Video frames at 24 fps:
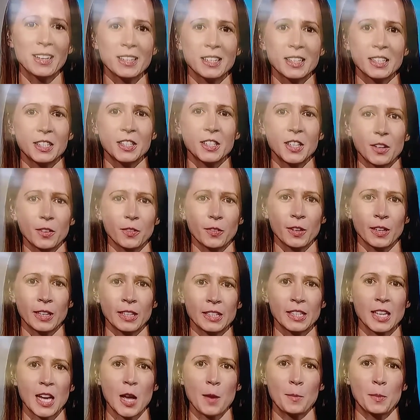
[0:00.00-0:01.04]
is a
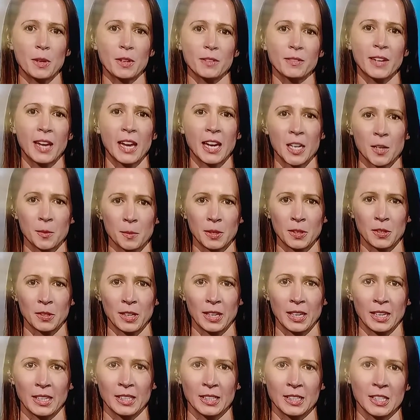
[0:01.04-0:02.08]
different type of
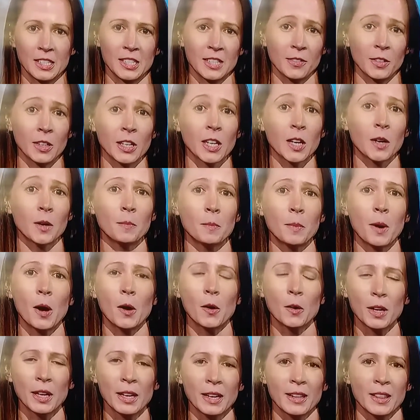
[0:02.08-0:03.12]
cannabinoid. It's a different
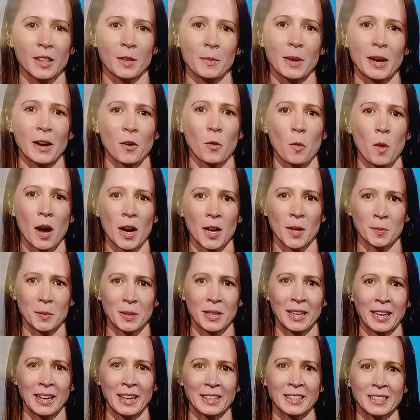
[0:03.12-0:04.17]
component in the marijuana
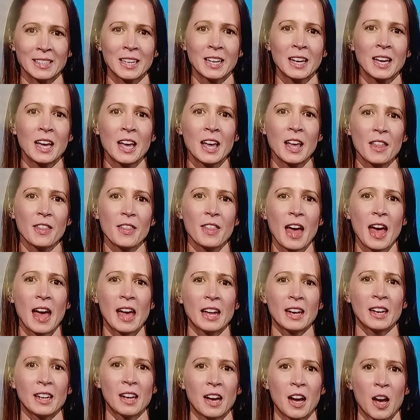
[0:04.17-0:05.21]
plant
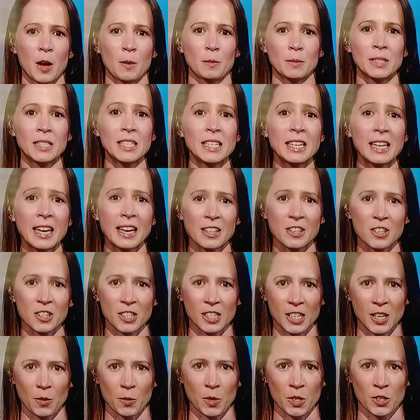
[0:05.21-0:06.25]
than
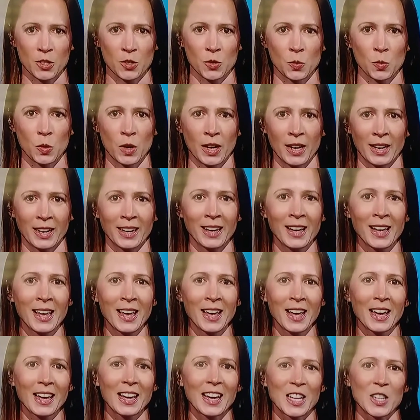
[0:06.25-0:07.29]
THC, which is what
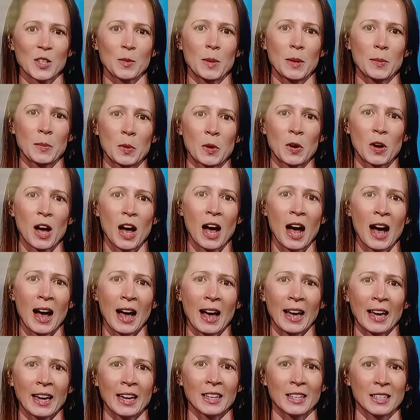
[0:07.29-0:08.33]
gets people
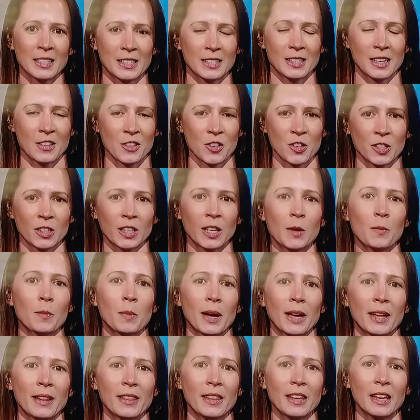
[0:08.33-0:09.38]
high, essentially.
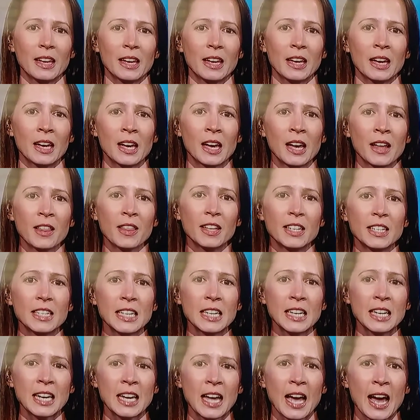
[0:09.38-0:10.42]
But the
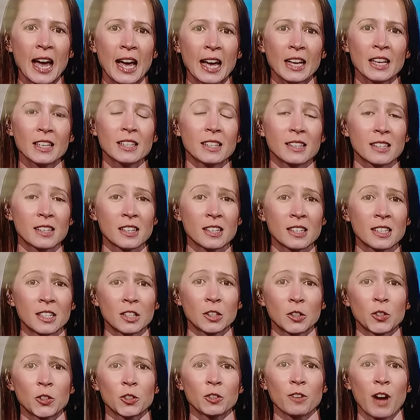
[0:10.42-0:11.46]
DEA, since it's
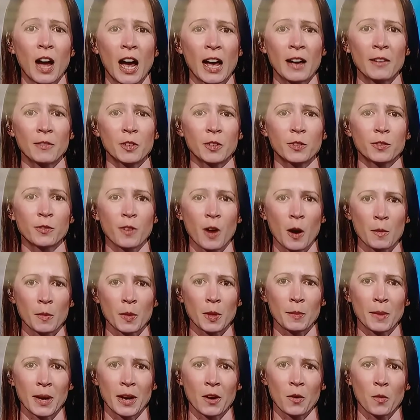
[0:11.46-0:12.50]
still derived from the
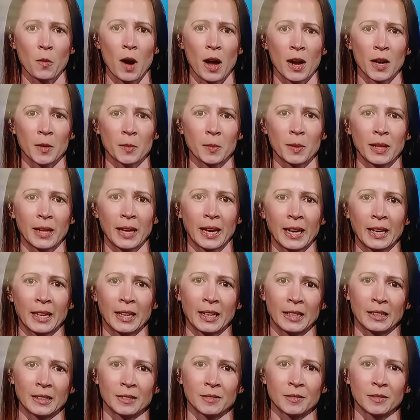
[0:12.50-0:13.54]
marijuana plant,
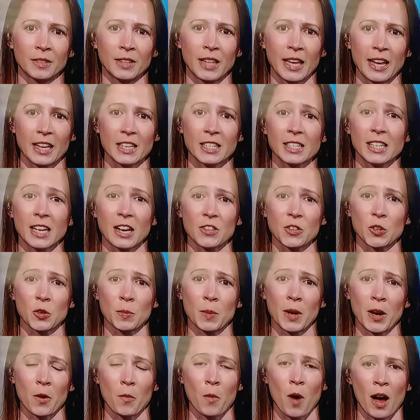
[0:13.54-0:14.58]
and they schedule
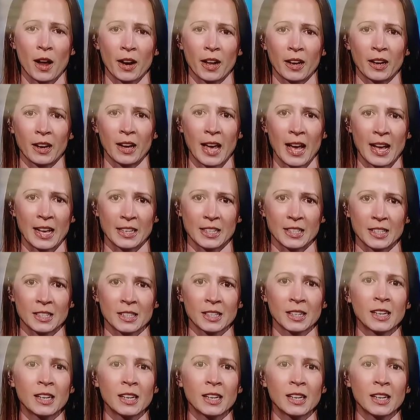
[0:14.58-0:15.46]
marijuana as